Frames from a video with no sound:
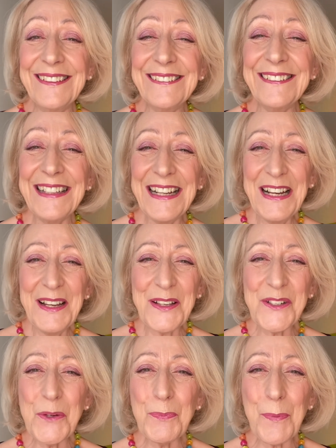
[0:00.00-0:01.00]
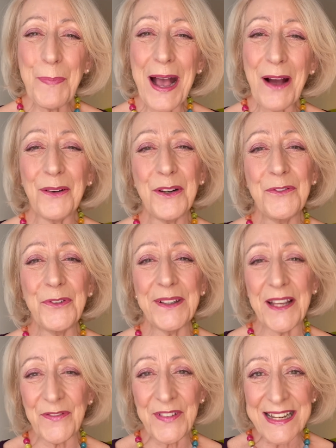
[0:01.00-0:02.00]
the superpower of
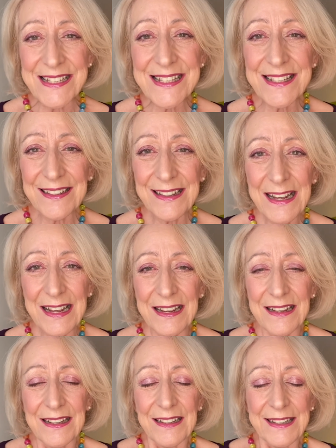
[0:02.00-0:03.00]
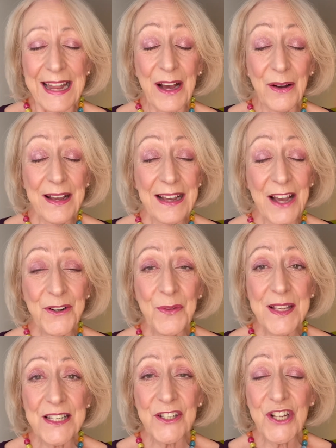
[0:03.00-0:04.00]
forgiveness. Now, I know
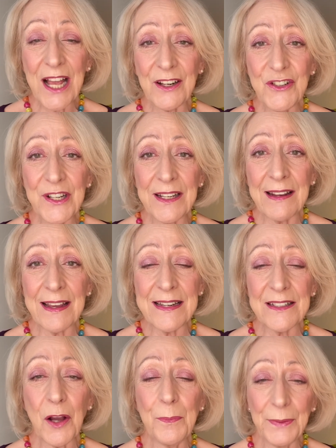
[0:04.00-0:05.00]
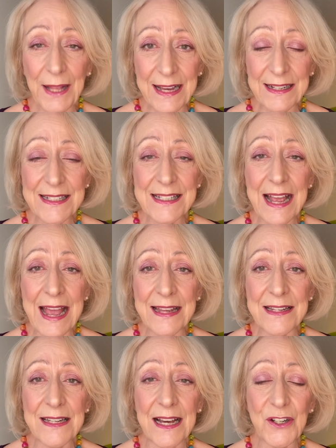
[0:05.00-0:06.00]
this is challenging and complex,
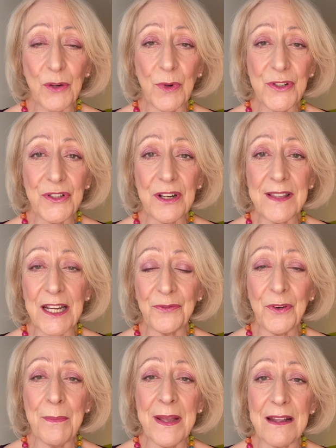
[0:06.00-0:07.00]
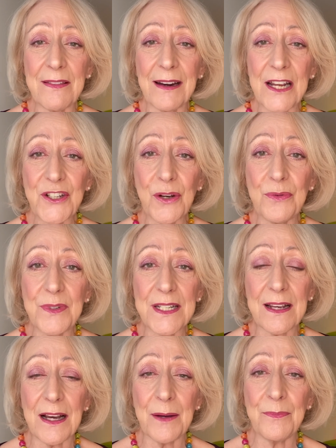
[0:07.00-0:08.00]
and I don't want you to think for a minute that I don't
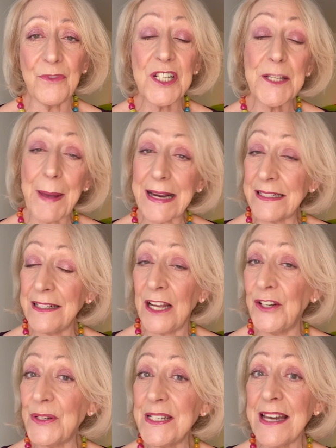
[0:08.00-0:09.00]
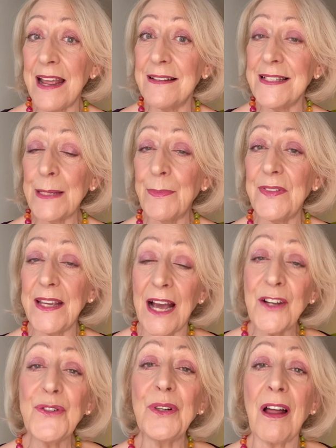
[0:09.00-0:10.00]
um, respect and understand some of the
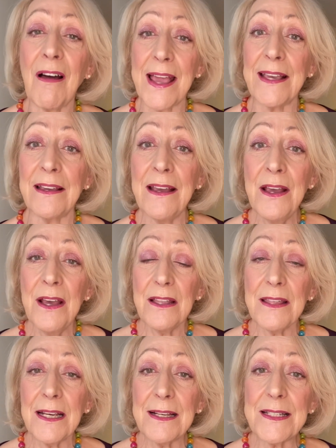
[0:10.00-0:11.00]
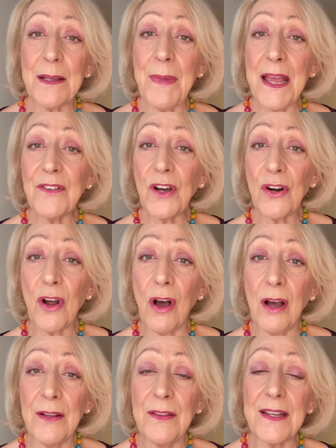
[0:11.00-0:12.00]
underlying things that may have gone
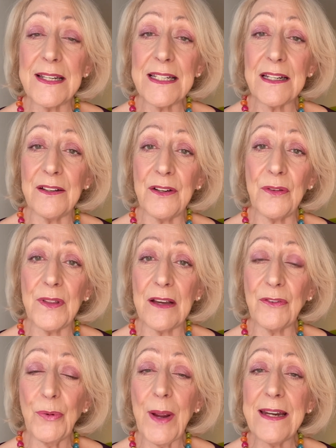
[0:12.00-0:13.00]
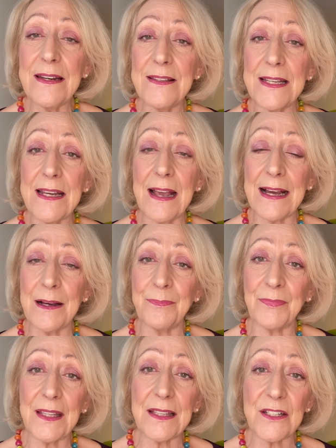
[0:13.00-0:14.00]
on that I you know that have created the,
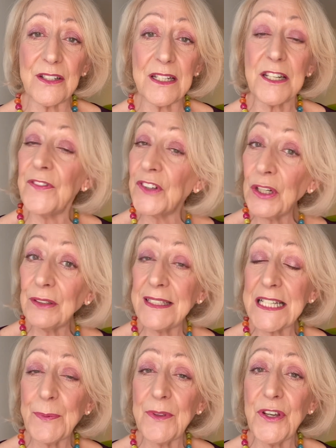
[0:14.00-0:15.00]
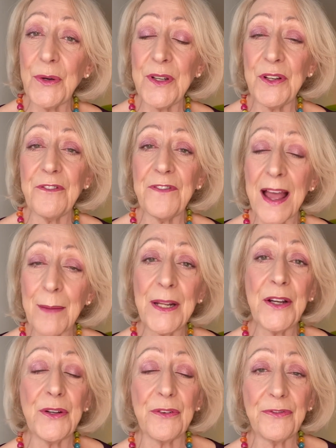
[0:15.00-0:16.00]
um, the, the difficulties with you and your
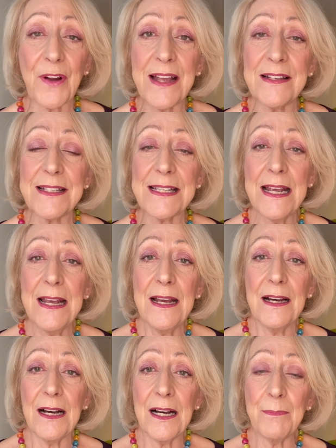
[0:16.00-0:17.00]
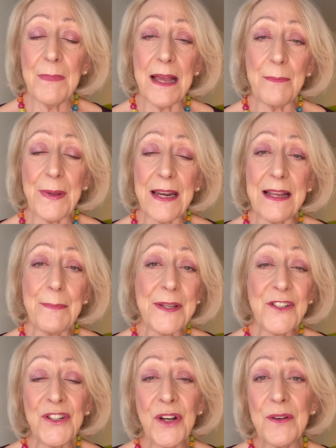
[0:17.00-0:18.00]
family, your friends. Um, but
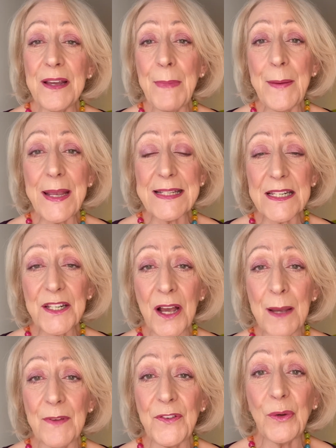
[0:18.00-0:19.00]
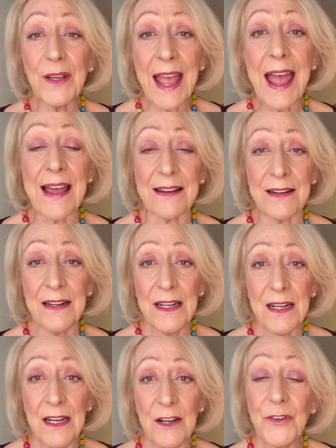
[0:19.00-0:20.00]
but you know, maybe it's a time if you can
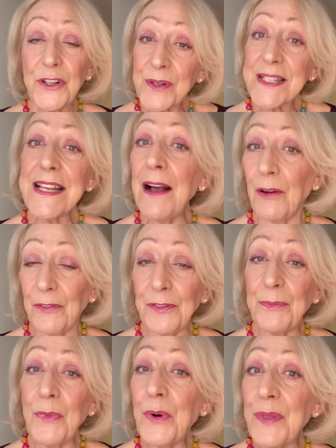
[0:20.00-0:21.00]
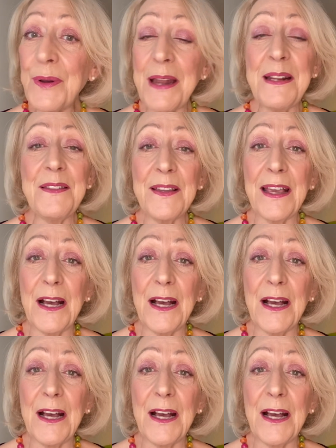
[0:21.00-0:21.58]
for yourself more than anything